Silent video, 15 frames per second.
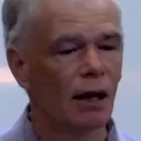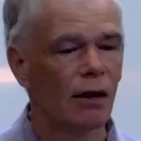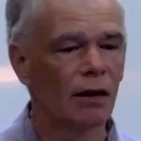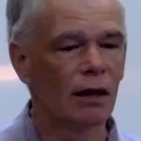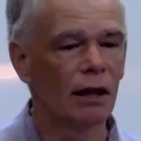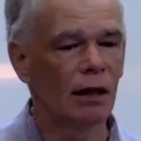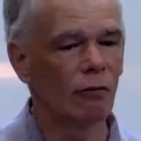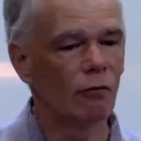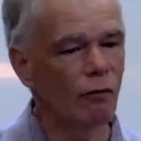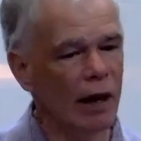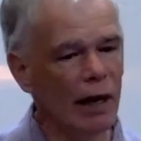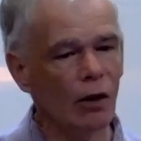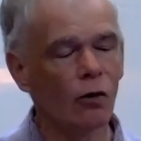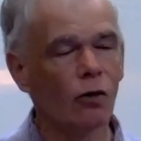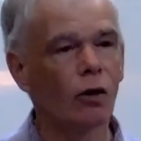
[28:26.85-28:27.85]
the
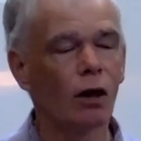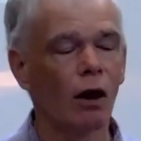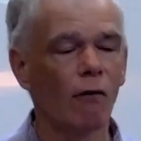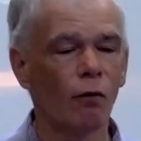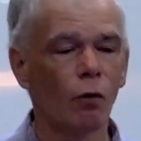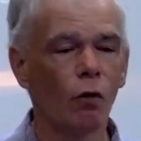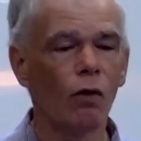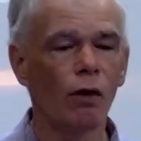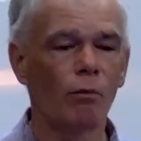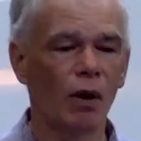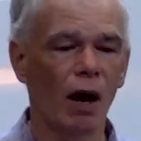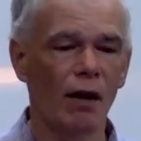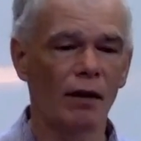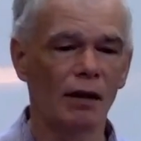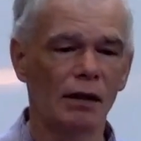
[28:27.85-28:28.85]
record of all the
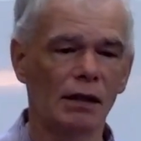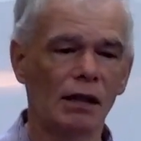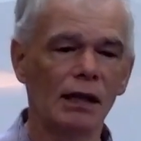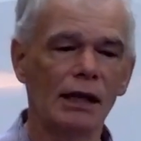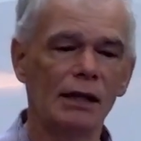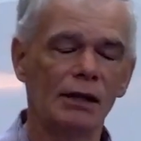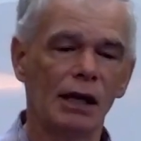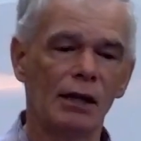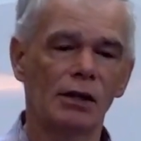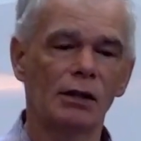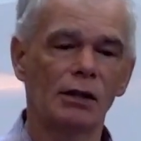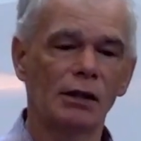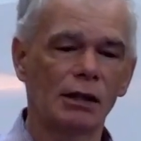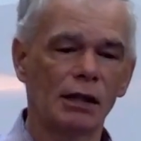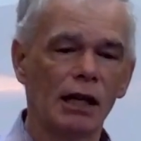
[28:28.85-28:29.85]
brothers leads us
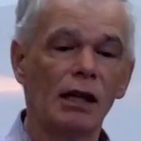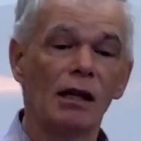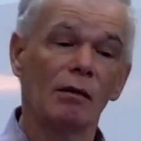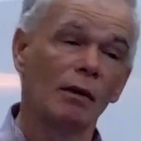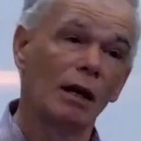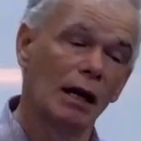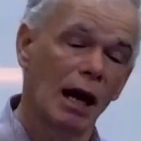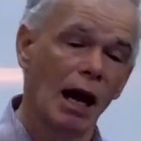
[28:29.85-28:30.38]
to see them